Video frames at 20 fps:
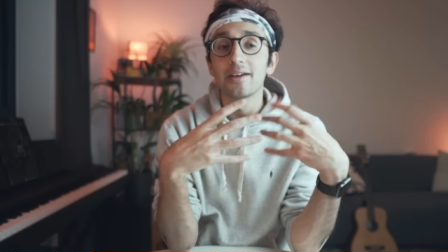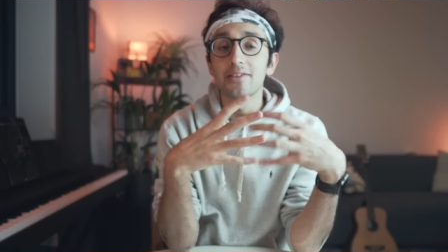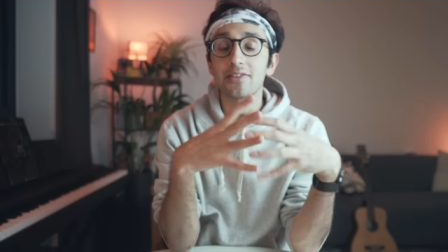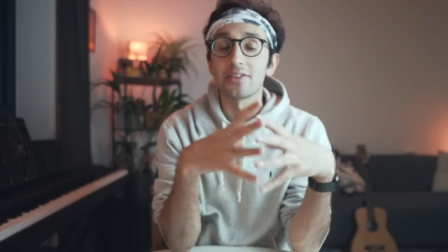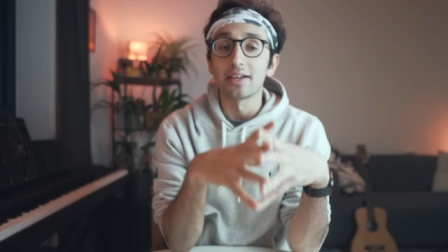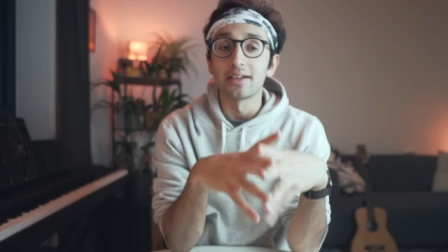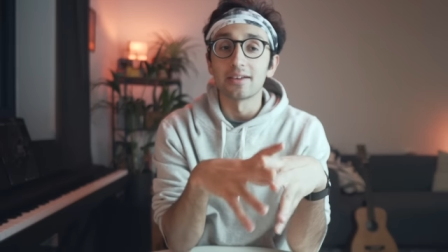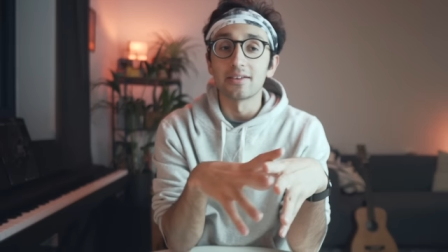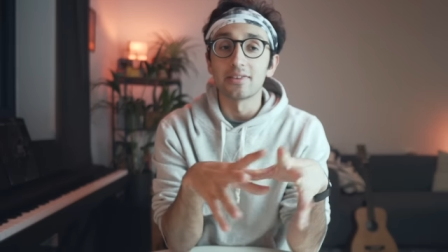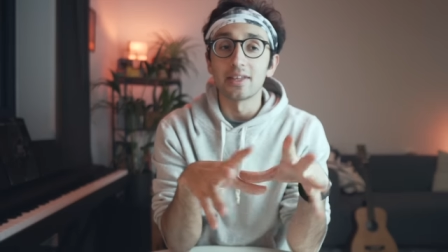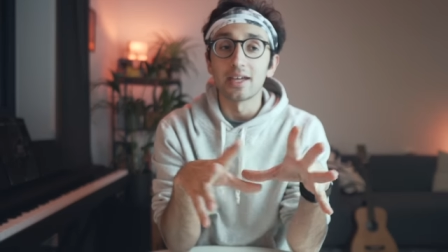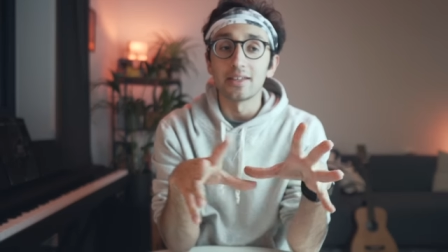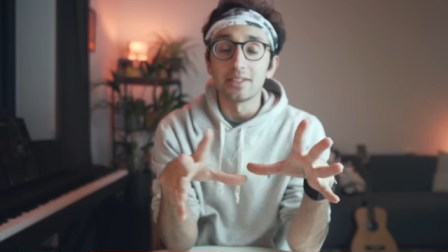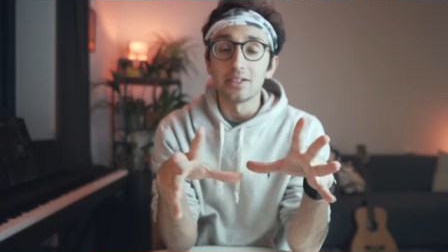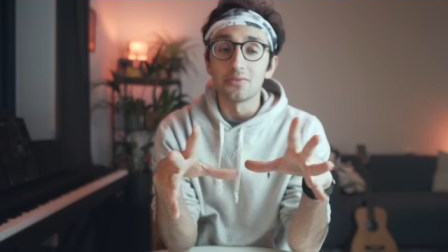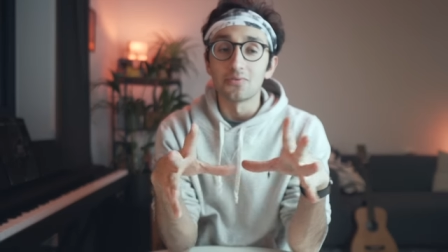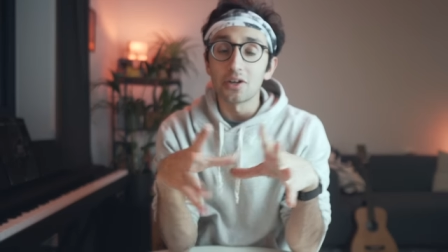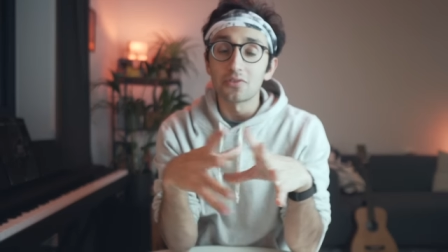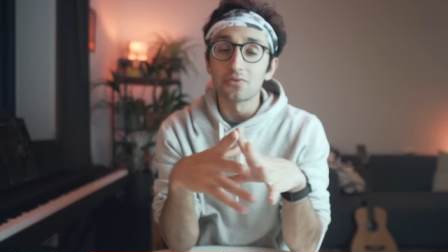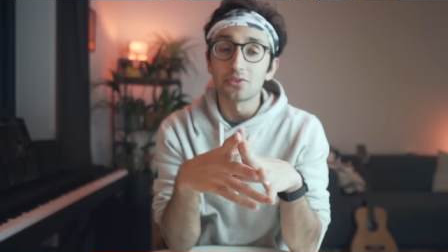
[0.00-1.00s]
I think
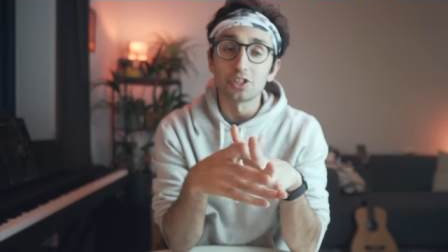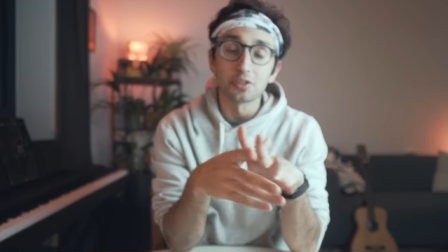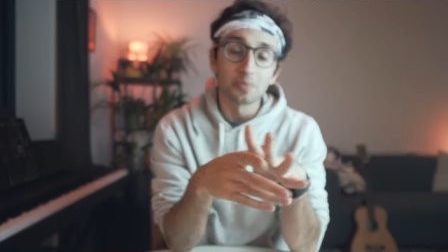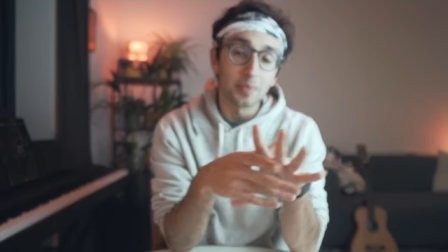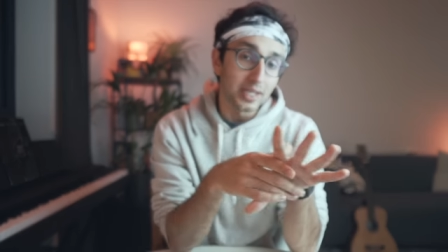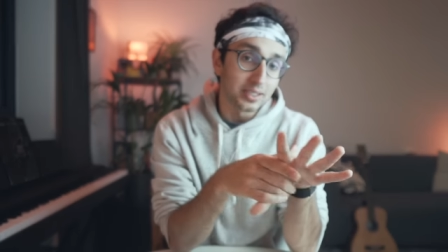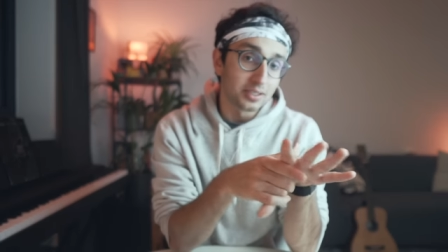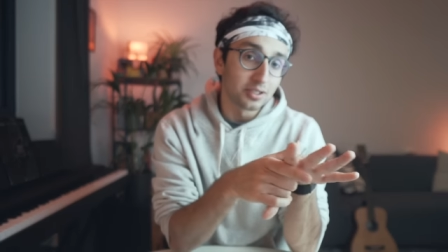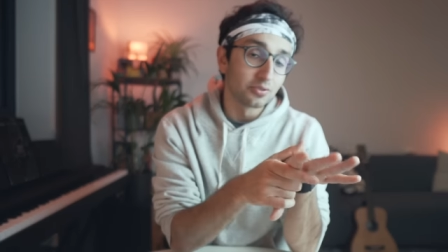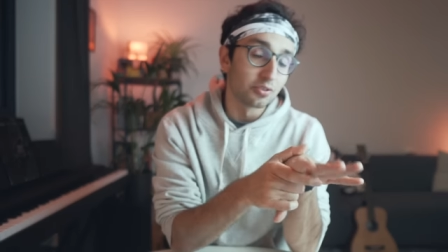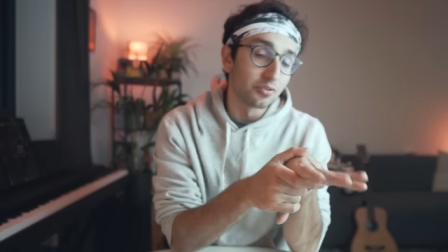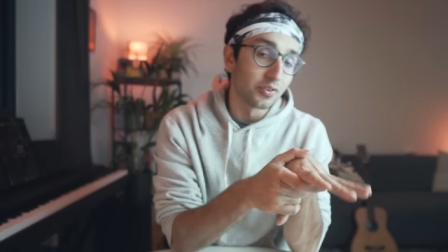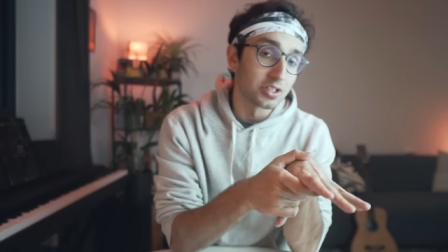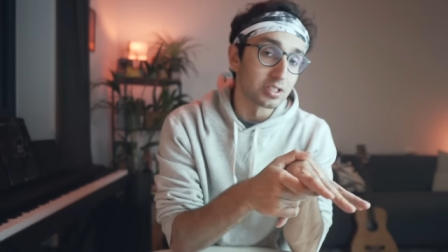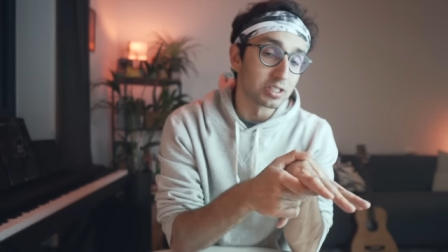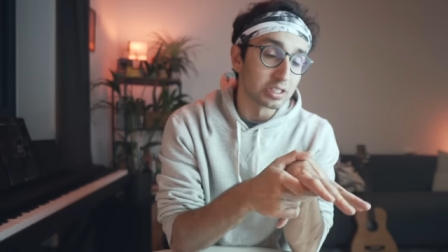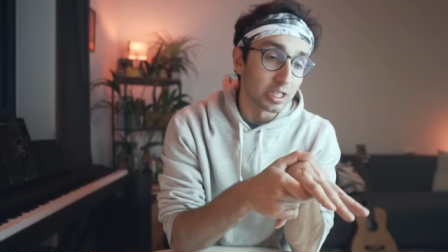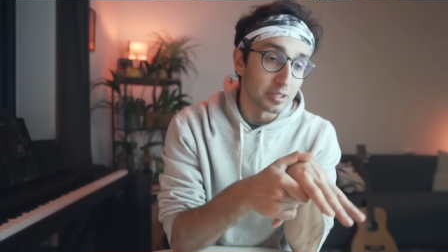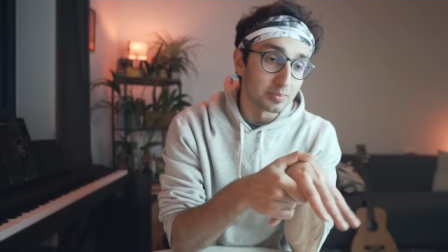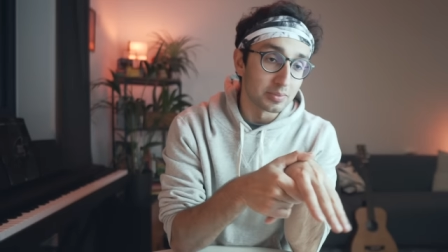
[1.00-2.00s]
that the retrospective
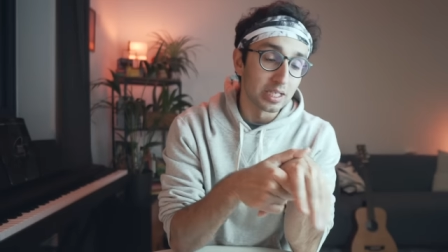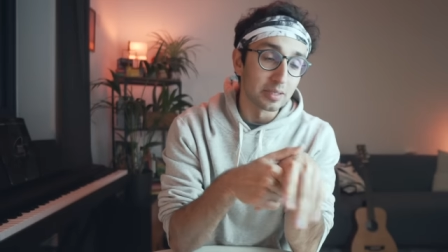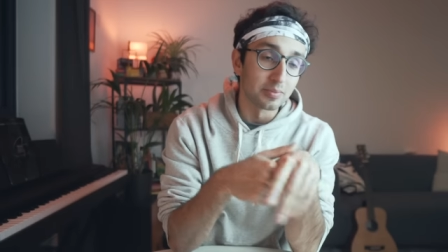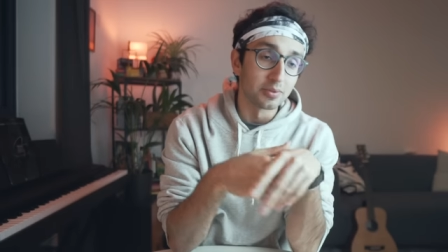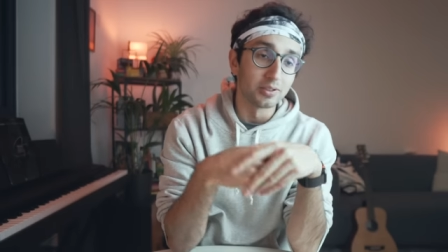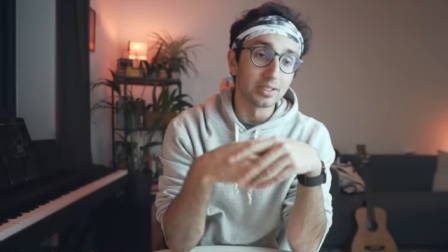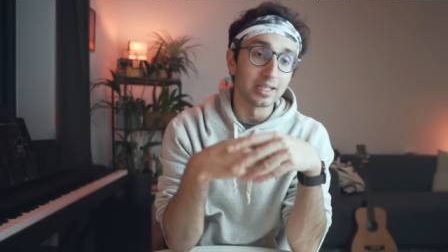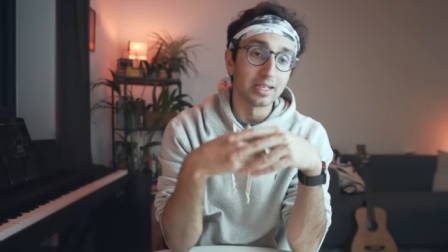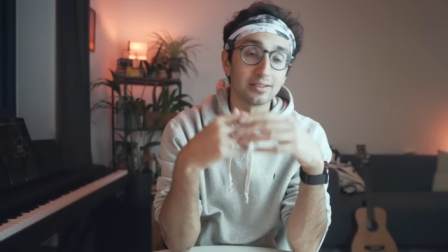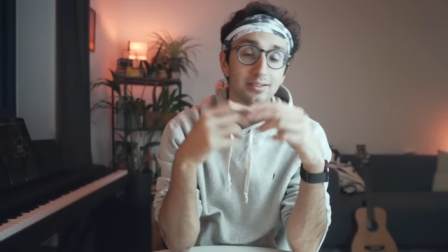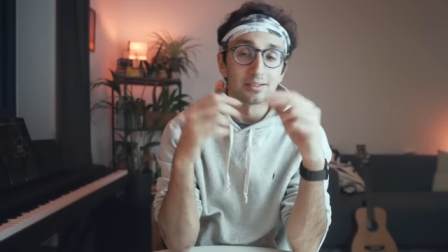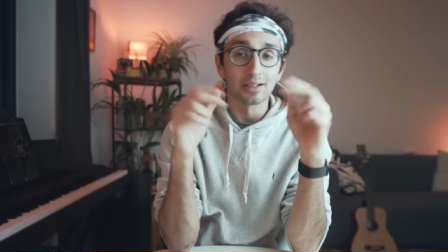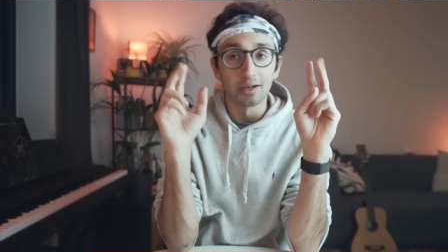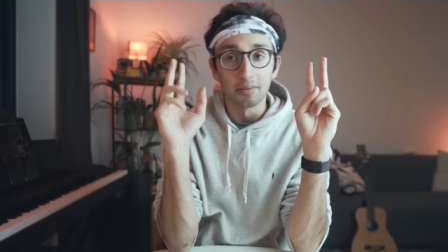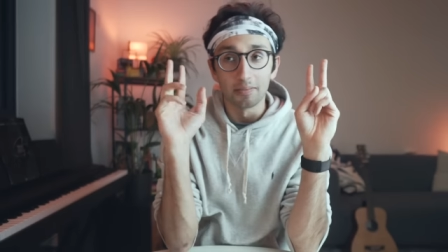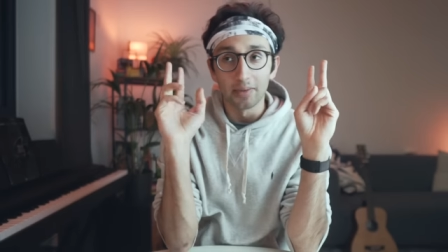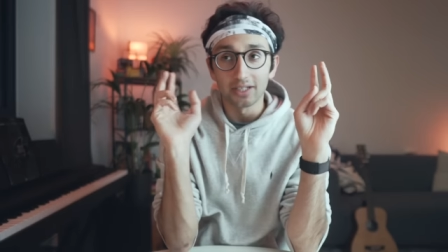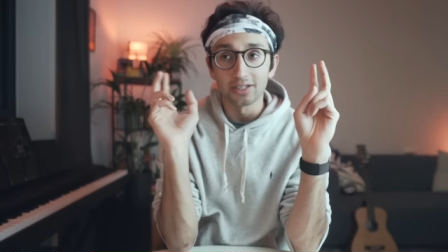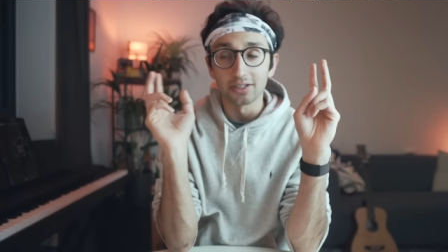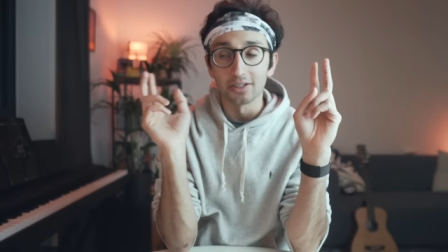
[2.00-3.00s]
revision timetable is
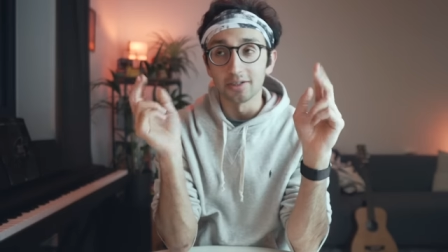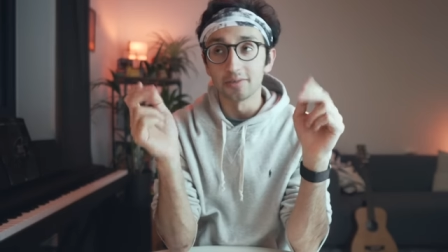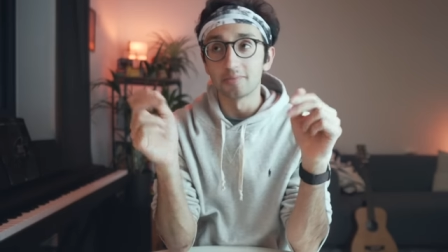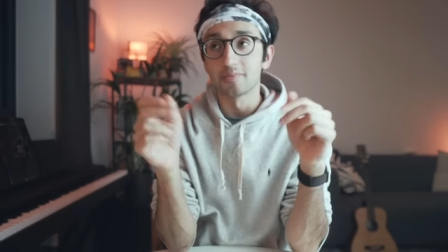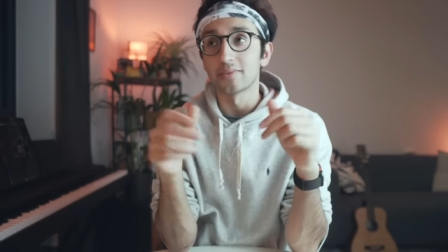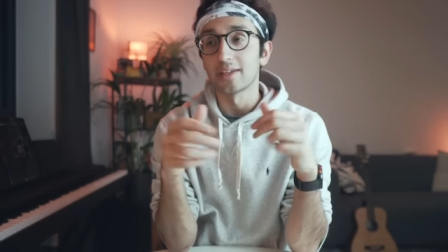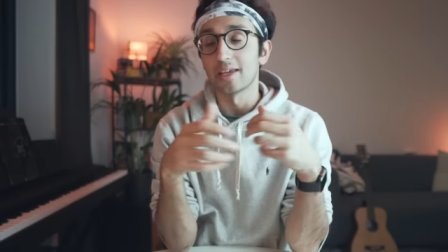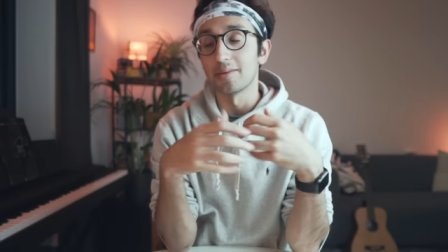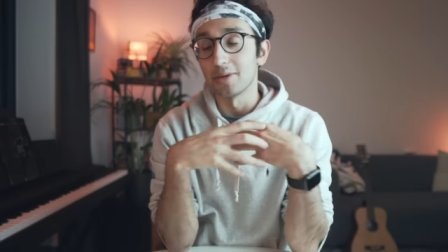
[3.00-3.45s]
a better,